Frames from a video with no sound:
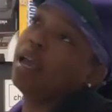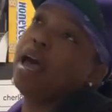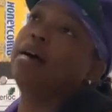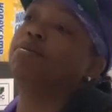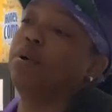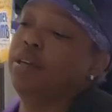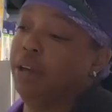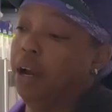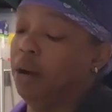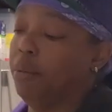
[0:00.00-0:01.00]
halfway
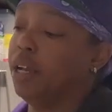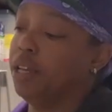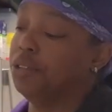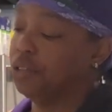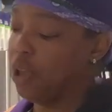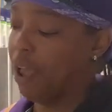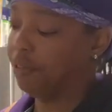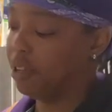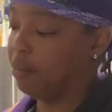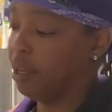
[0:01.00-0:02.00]
there, because you have
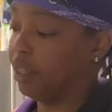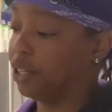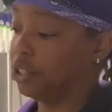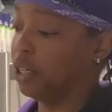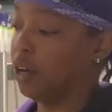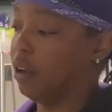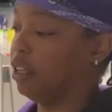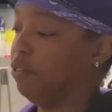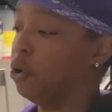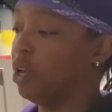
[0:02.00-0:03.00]
to admit that you're hurt. Because
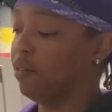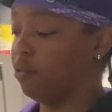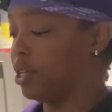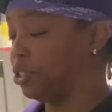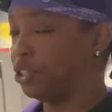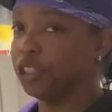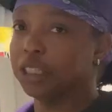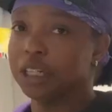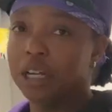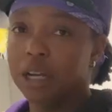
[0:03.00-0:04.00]
if you don't even
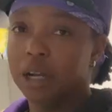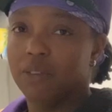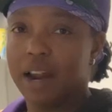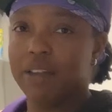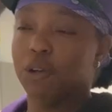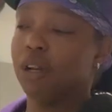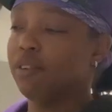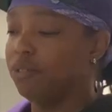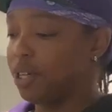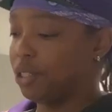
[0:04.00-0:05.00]
register, right? If you don't
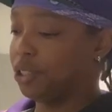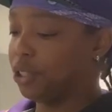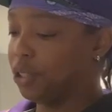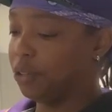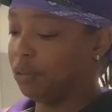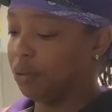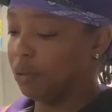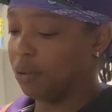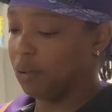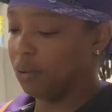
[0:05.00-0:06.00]
even register
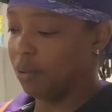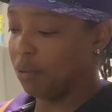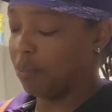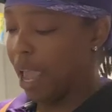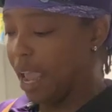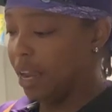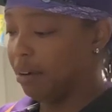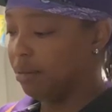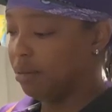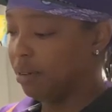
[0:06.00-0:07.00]

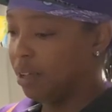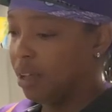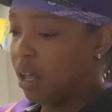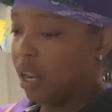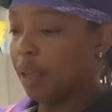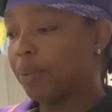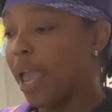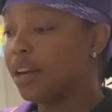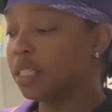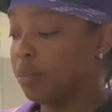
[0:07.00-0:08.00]
pain, like
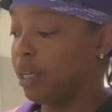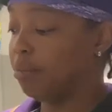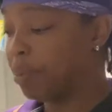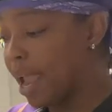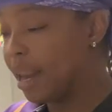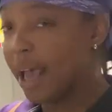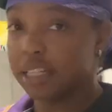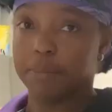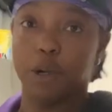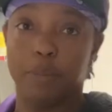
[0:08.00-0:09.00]
pain has
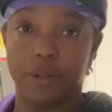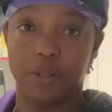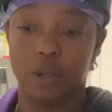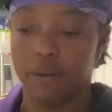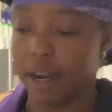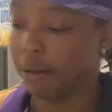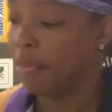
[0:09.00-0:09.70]
a purpose, right?